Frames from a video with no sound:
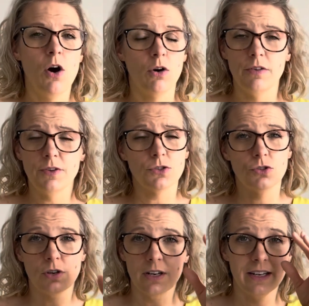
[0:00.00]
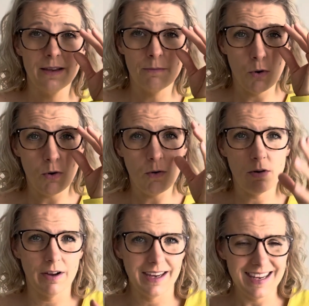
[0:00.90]
Or if you're struggling
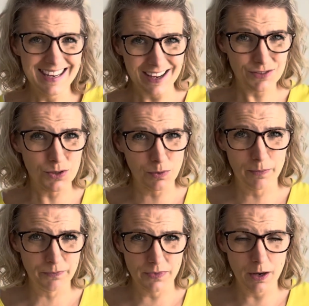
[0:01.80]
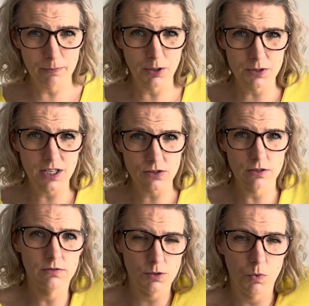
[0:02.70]
more, he gives you a process
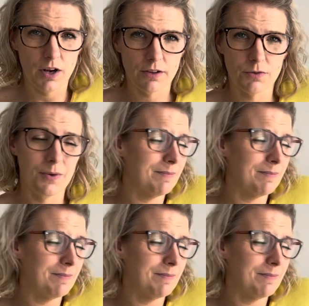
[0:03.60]
to work through.